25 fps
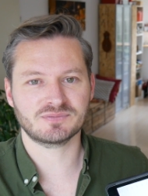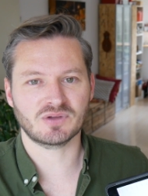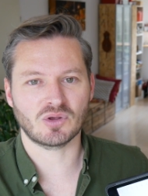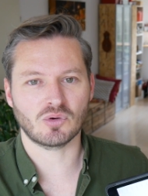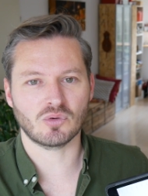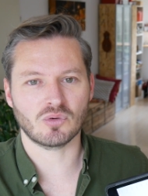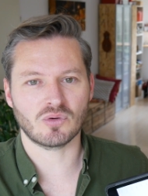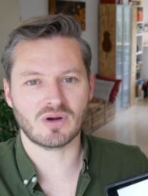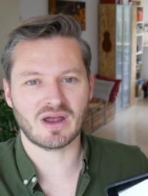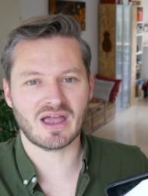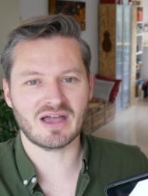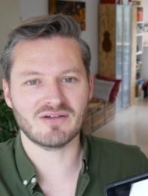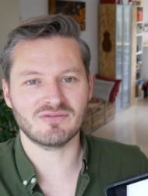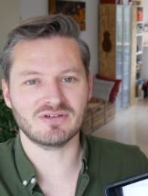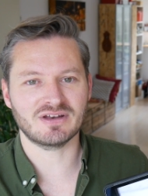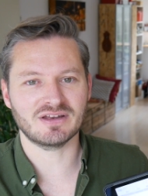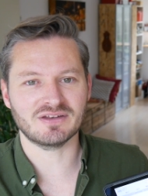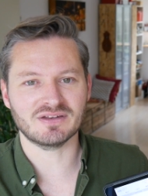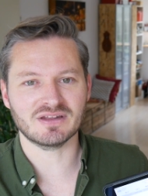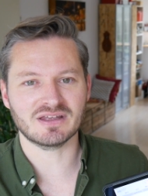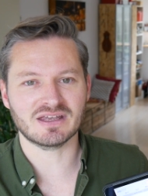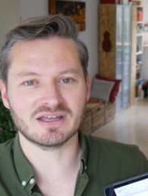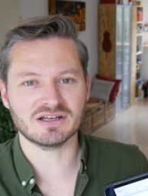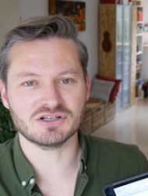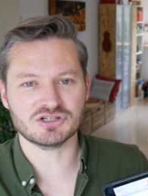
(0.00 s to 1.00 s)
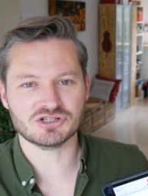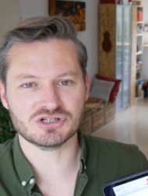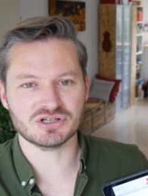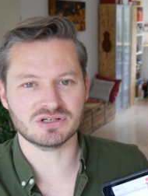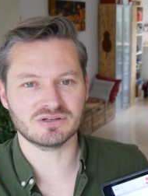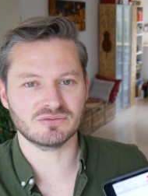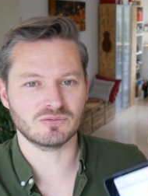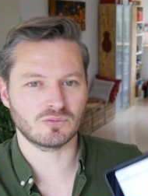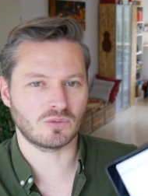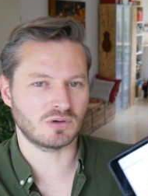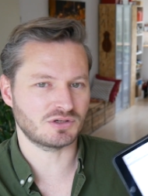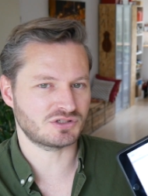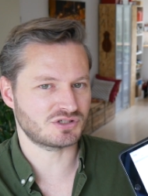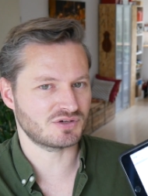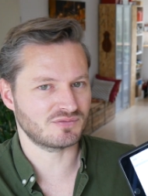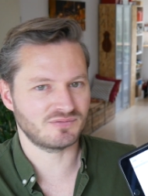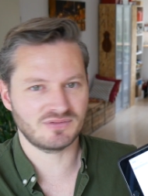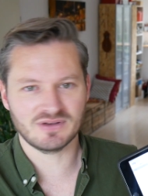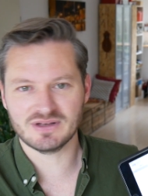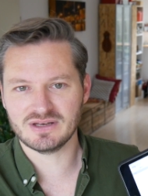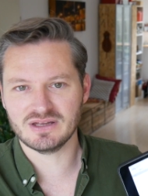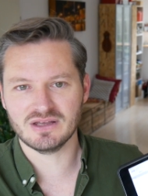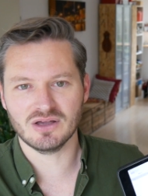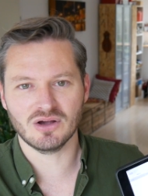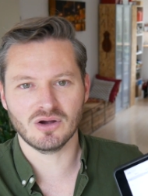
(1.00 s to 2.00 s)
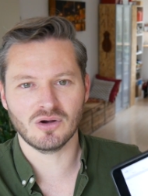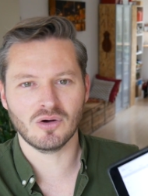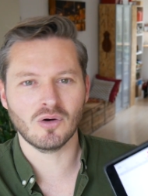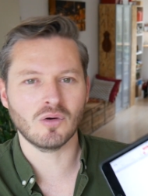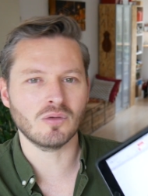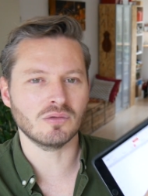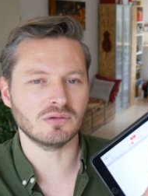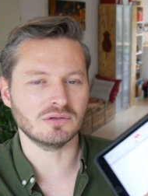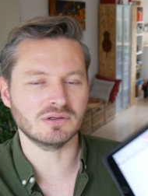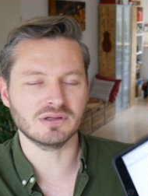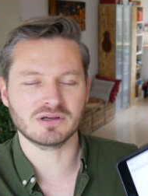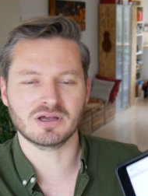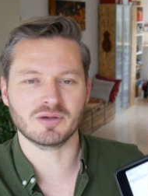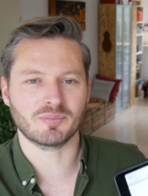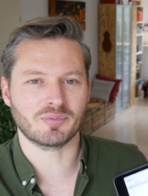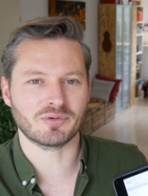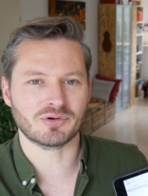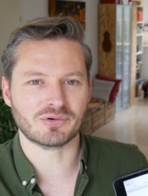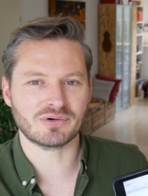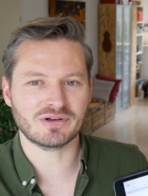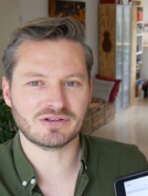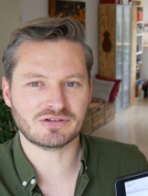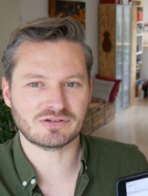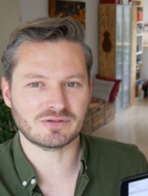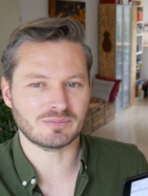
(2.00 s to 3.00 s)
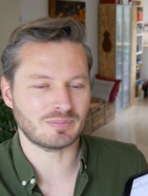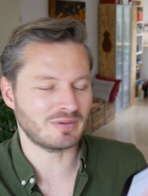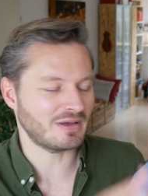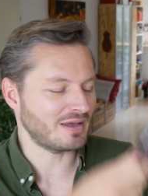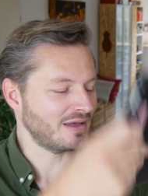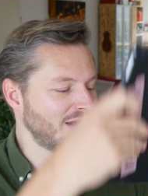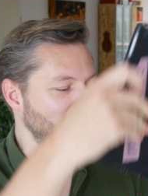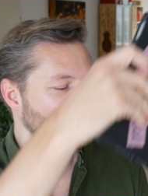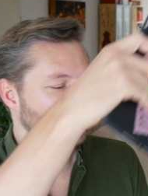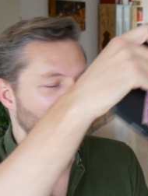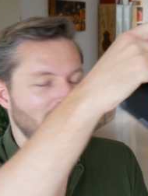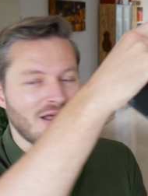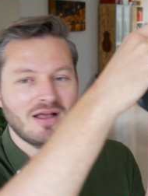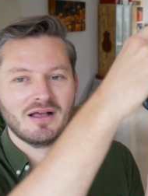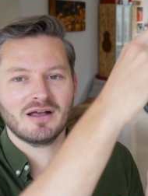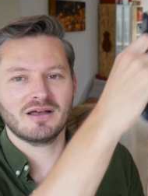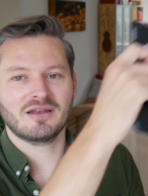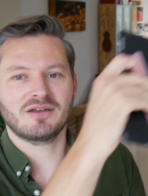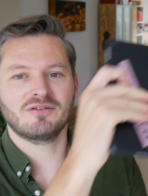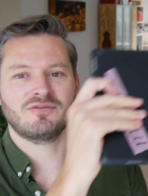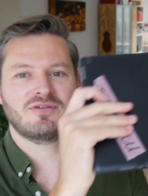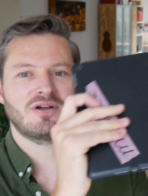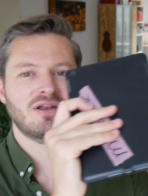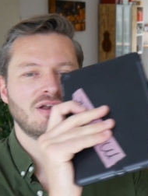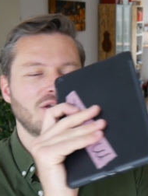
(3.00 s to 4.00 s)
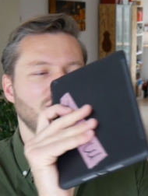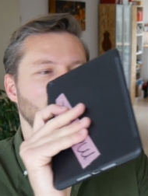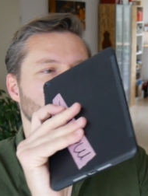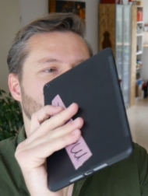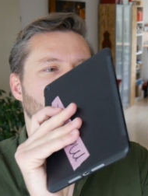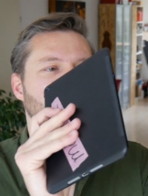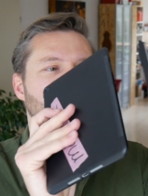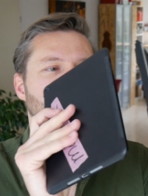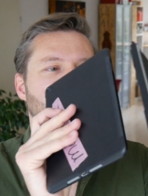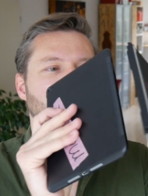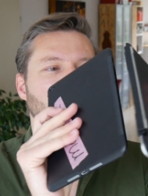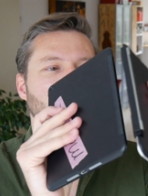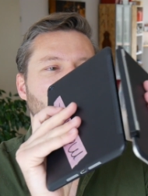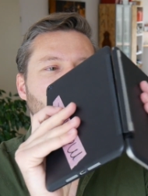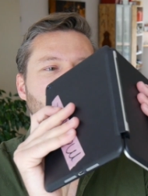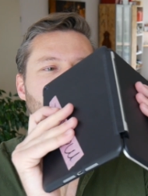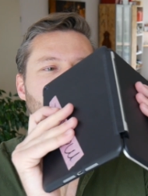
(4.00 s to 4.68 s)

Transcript: or have it in the kitchen, watch a video, look up a recipe. And I find it great that this